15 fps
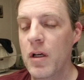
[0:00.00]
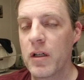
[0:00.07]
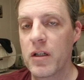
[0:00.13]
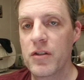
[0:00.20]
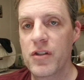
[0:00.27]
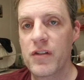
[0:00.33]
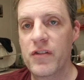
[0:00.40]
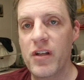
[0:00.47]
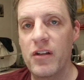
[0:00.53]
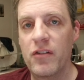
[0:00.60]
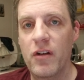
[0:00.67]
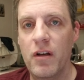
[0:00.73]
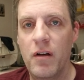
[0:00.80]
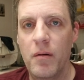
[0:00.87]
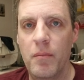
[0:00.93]
because it says,
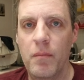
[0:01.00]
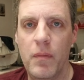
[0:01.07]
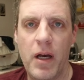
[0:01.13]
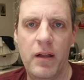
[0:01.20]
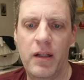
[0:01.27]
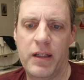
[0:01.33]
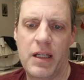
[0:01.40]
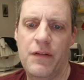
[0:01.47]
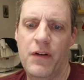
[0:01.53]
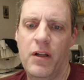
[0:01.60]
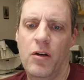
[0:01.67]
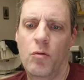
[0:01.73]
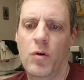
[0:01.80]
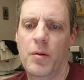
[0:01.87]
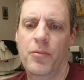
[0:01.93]
like even
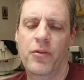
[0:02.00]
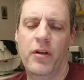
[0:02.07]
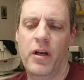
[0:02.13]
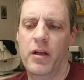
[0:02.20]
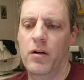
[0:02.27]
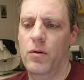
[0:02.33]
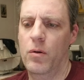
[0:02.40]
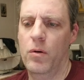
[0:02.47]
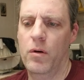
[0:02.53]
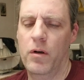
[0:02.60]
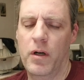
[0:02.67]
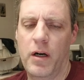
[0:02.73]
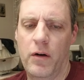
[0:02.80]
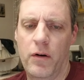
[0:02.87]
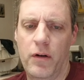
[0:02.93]
on their website
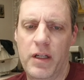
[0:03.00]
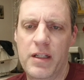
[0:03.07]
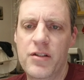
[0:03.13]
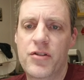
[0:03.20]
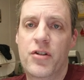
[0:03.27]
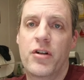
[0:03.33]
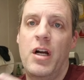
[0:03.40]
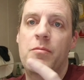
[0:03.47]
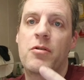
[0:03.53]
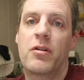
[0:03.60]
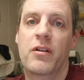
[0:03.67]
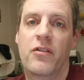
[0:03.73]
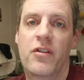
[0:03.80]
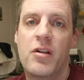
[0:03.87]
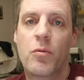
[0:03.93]
or Instagram, you
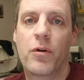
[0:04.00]
can see